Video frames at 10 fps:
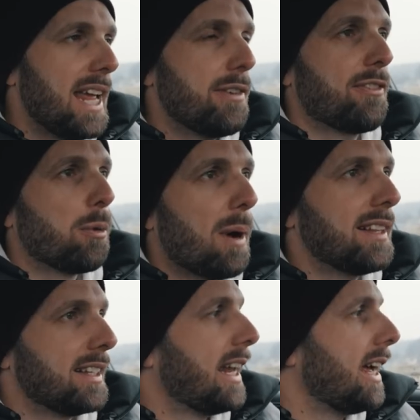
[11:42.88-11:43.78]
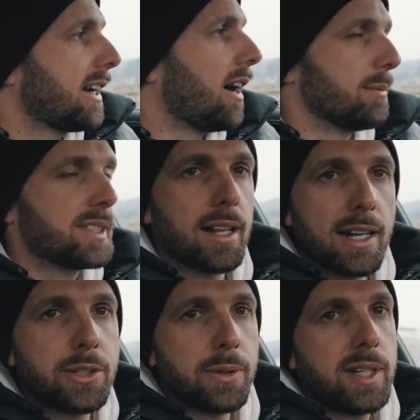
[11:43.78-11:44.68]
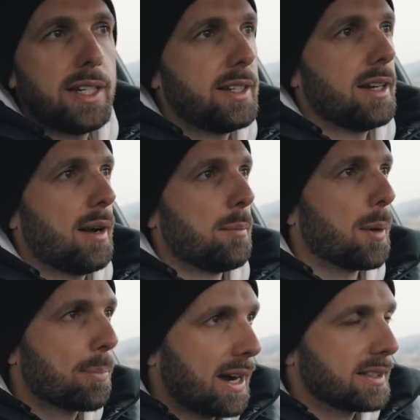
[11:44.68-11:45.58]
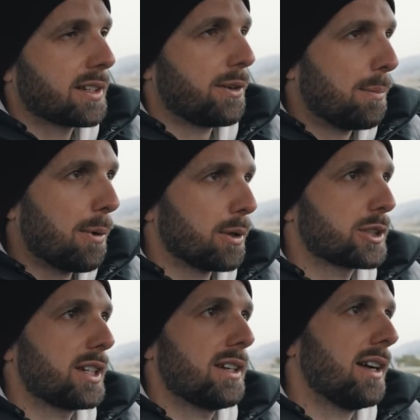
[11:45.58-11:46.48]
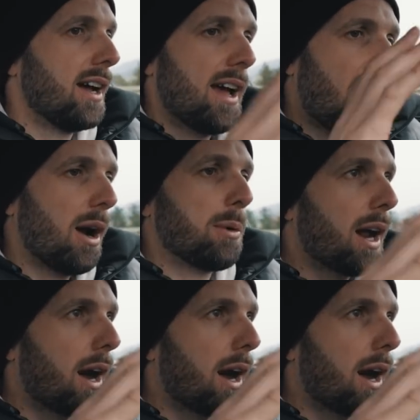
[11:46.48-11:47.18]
if or when the day comes that I do need a more practical Porsche, I would